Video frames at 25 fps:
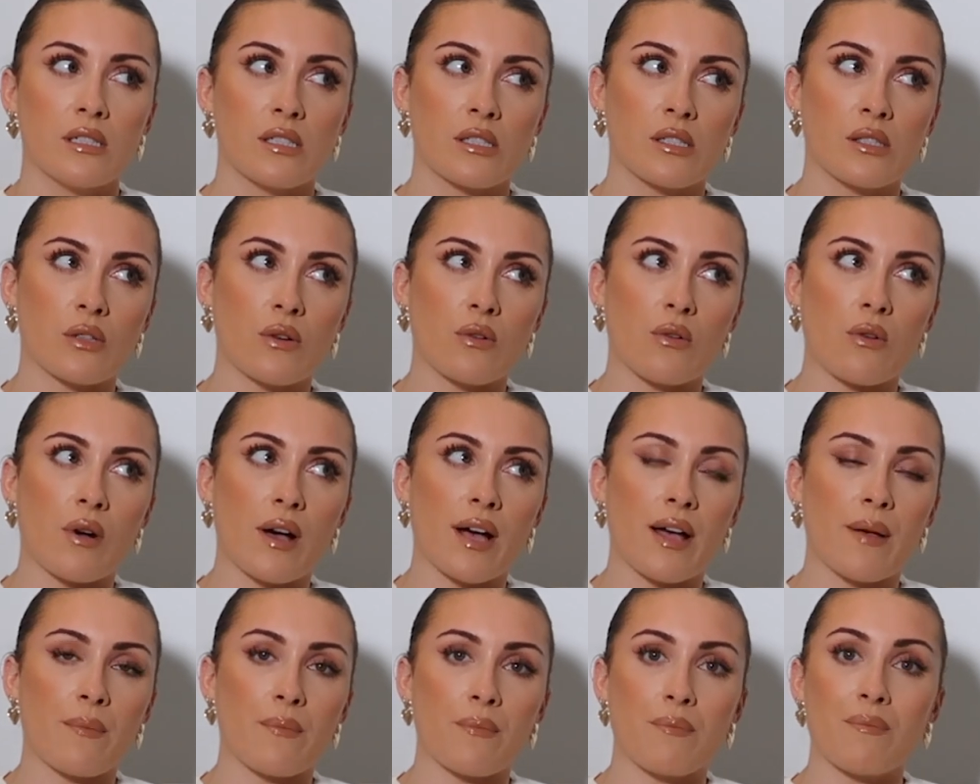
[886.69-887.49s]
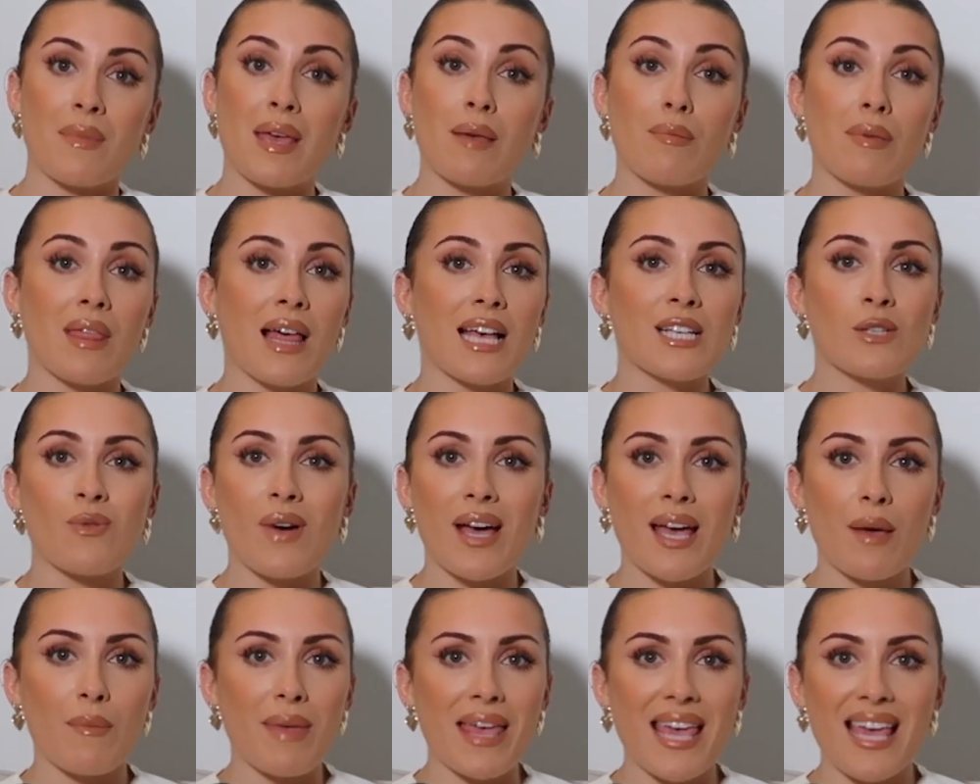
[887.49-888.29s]
So maybe that's
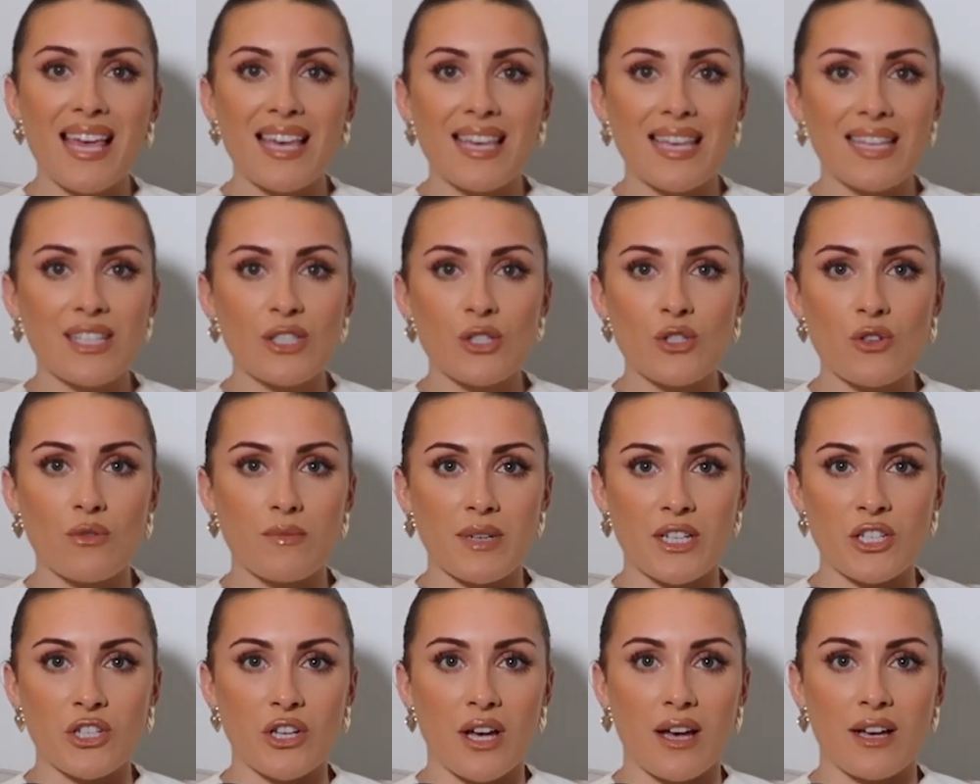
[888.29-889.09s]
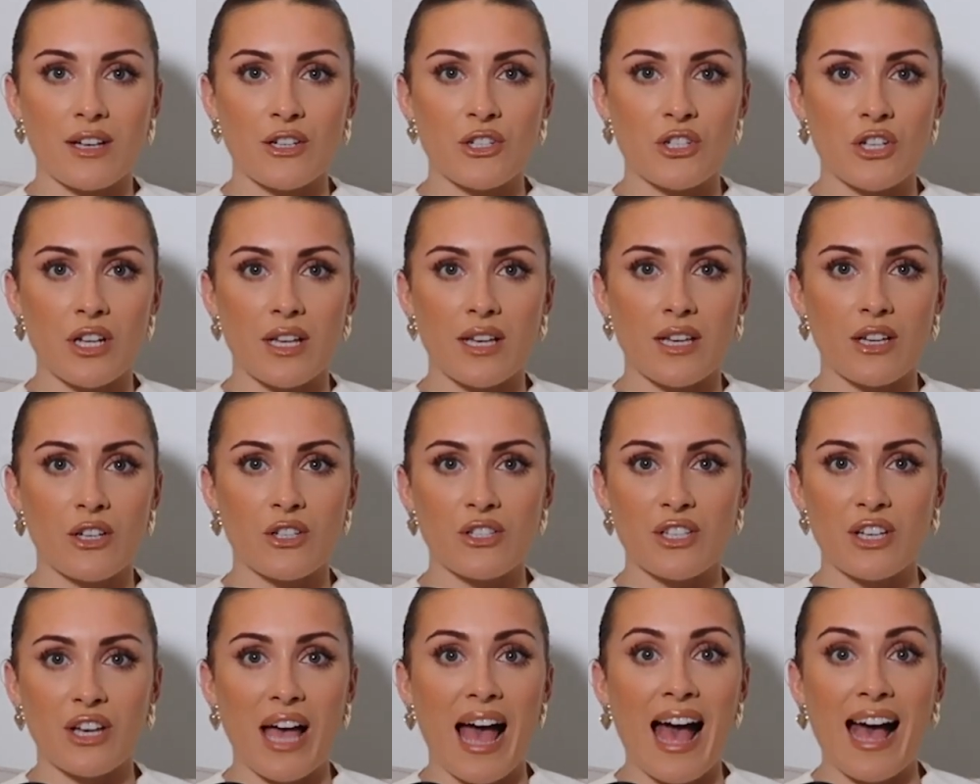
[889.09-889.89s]
why I'm aching so much actually,
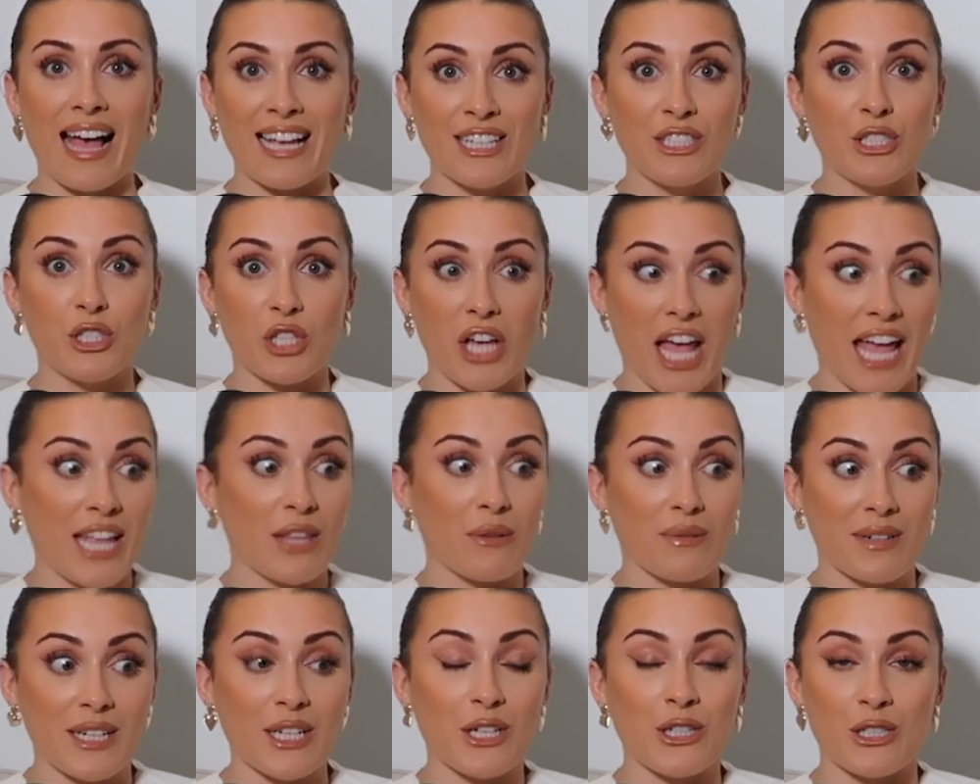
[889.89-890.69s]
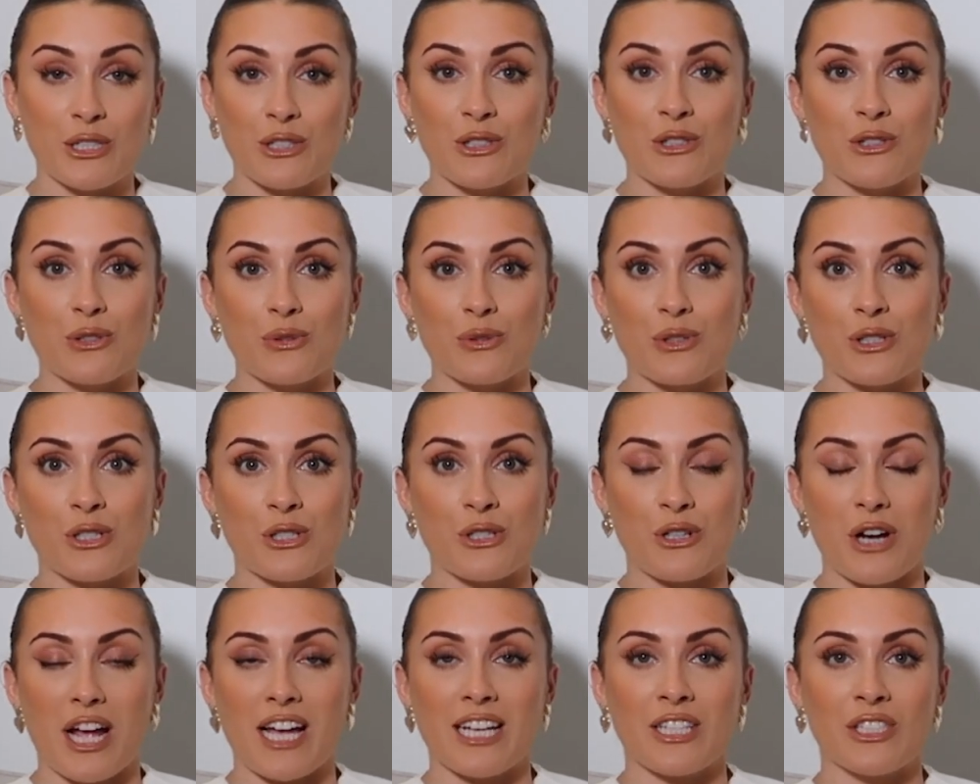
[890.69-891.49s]
because I genuinely couldn't do the
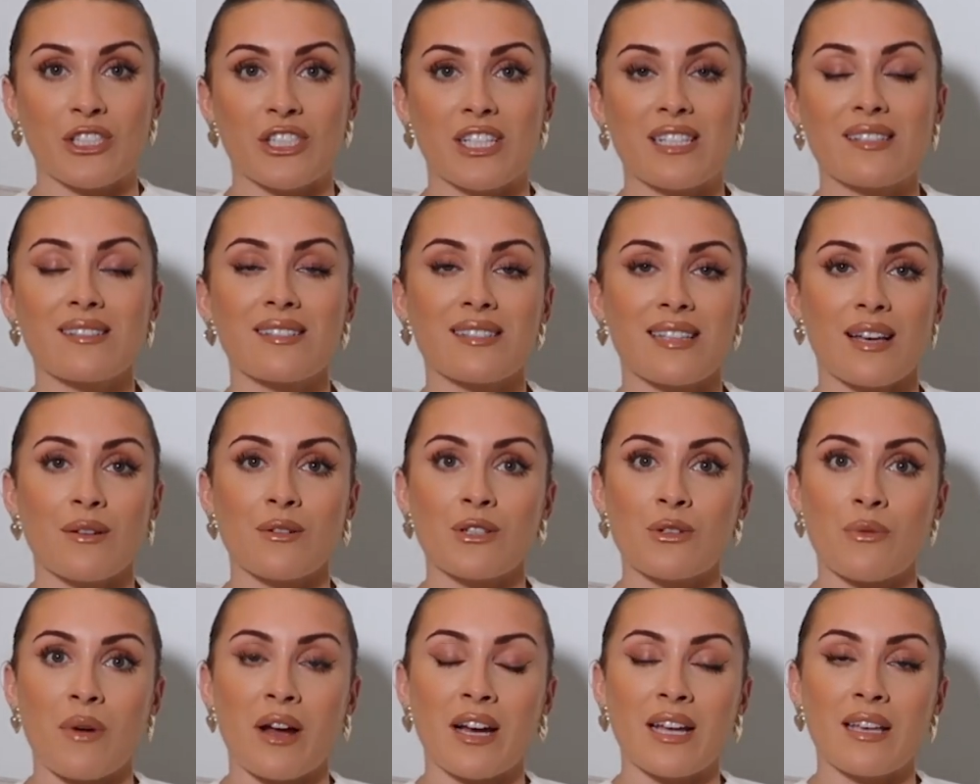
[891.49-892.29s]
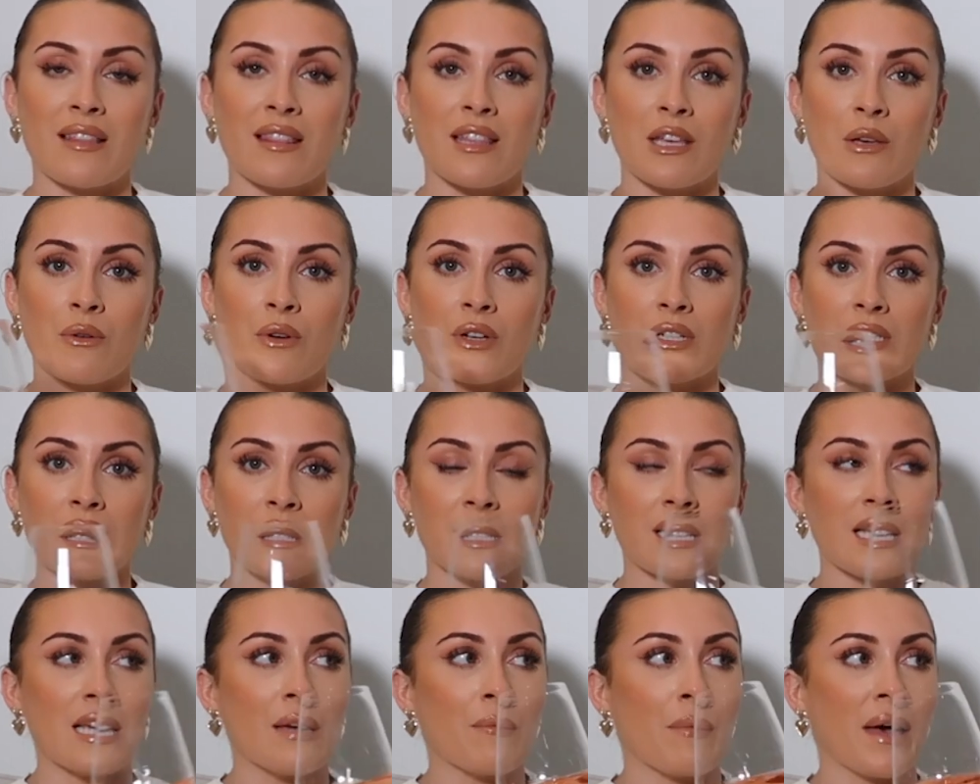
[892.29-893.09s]
stretches because I was worried that you were going
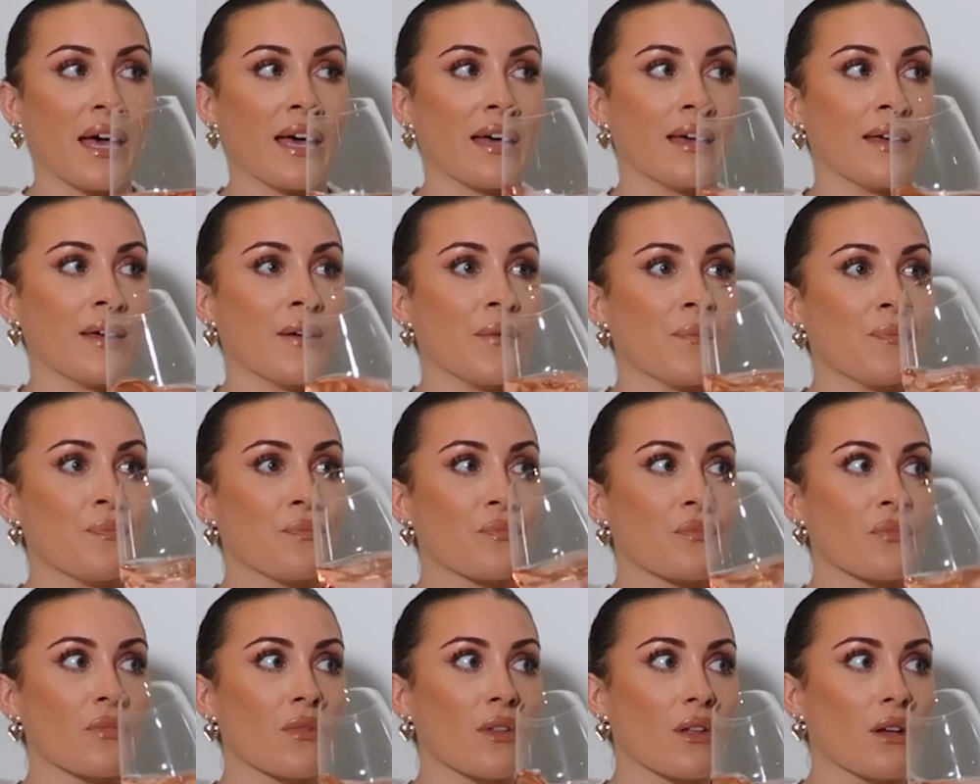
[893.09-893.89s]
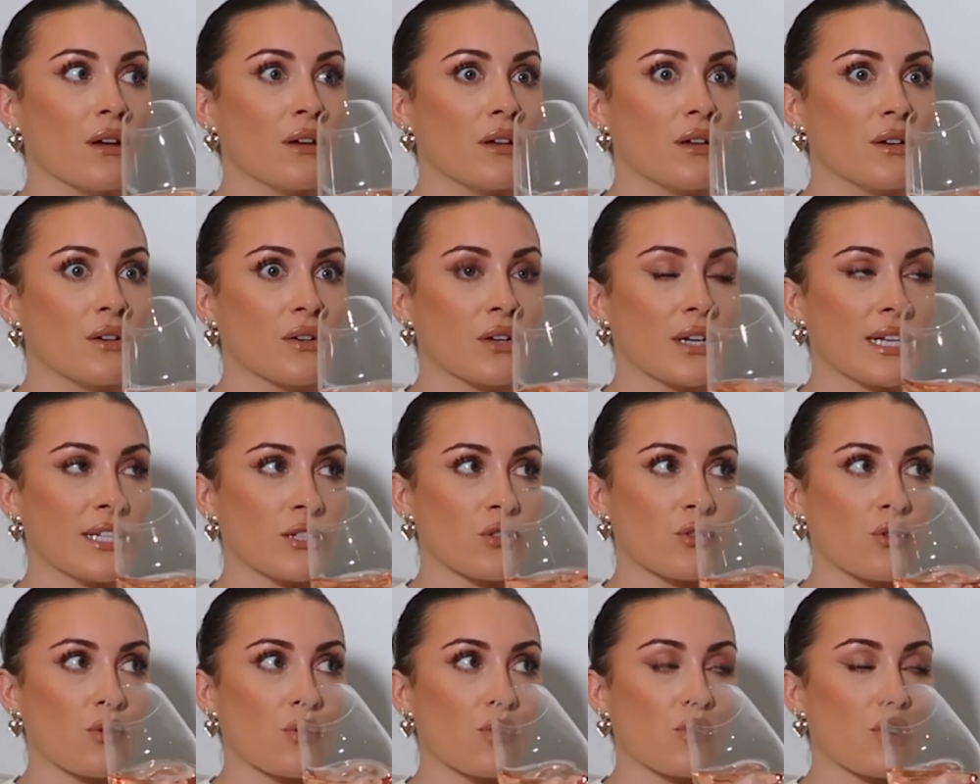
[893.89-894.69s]
to see my
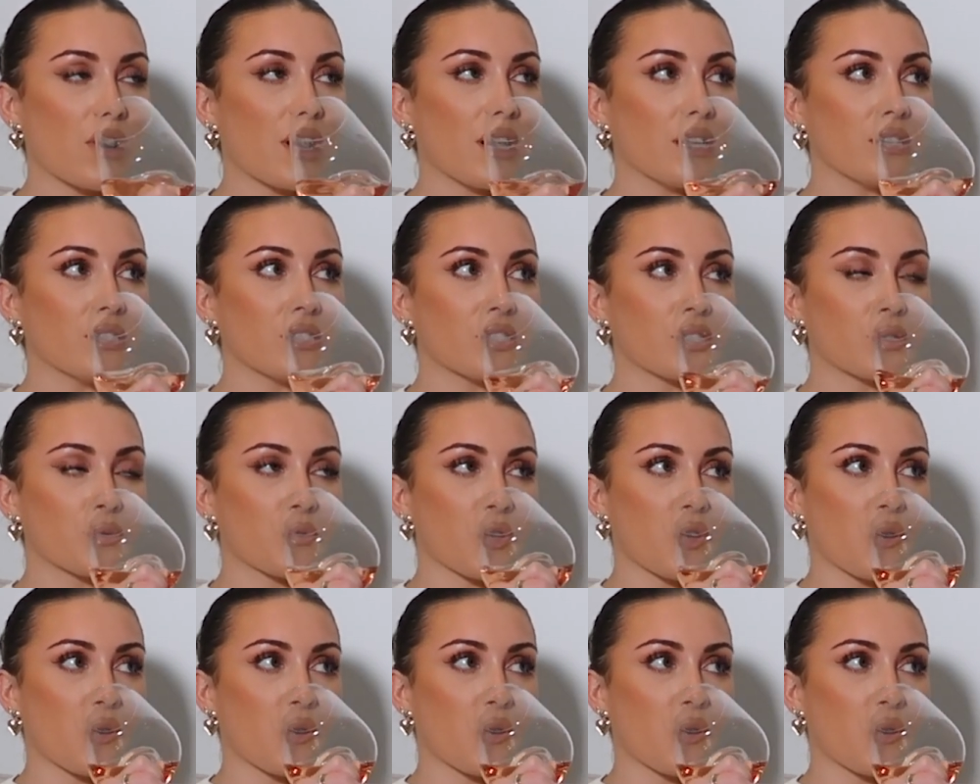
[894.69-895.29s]
clitoris.